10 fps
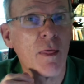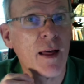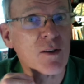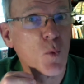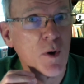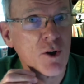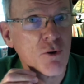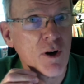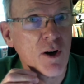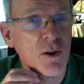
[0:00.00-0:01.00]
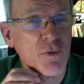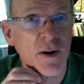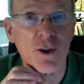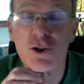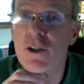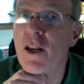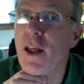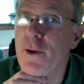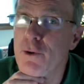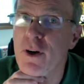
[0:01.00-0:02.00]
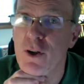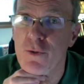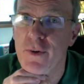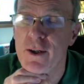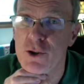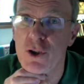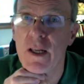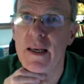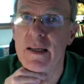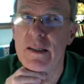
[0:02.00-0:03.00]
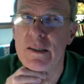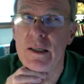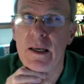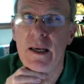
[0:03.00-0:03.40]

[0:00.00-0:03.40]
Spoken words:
That's one critical function. Another critical function is